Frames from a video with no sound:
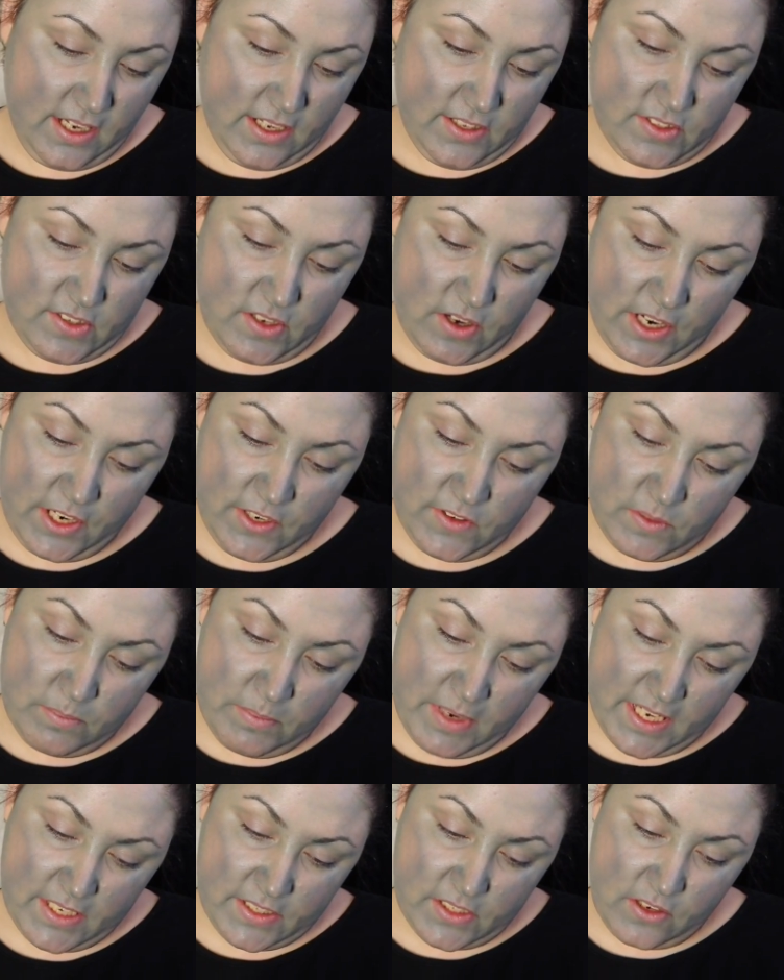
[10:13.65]
So I use a
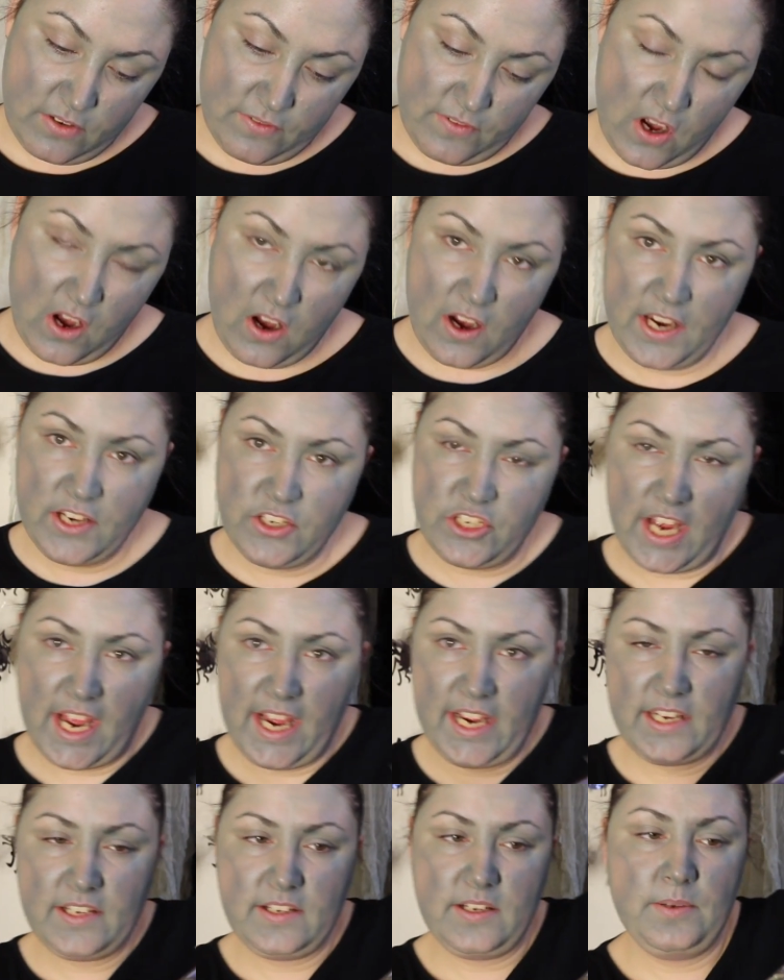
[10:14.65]
mix of
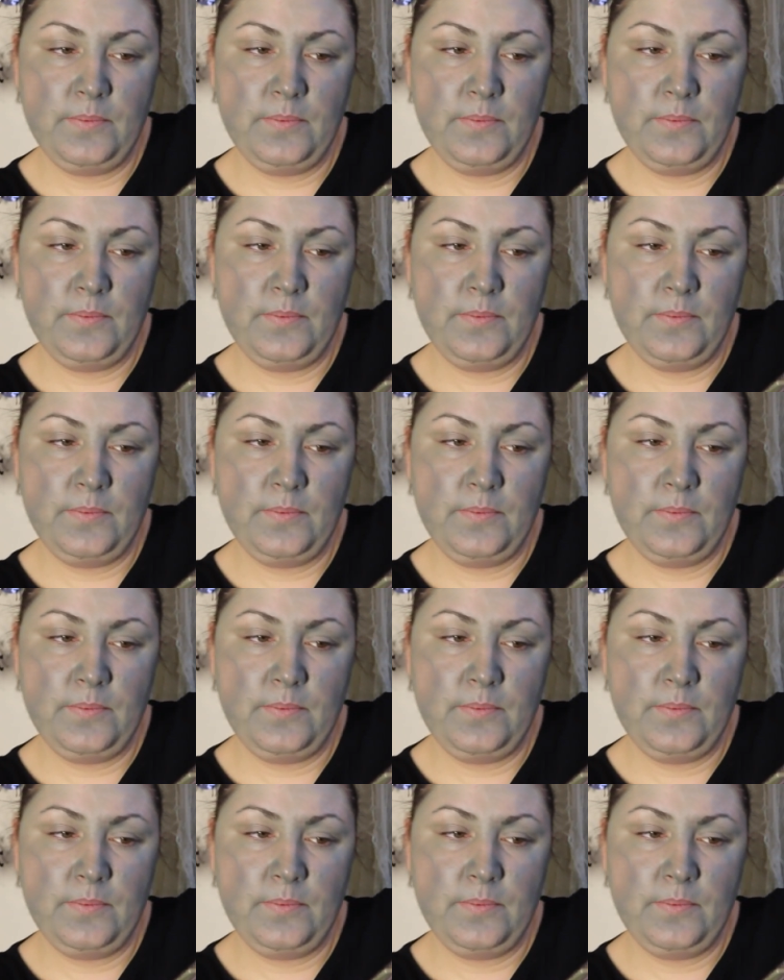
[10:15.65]
Hijack,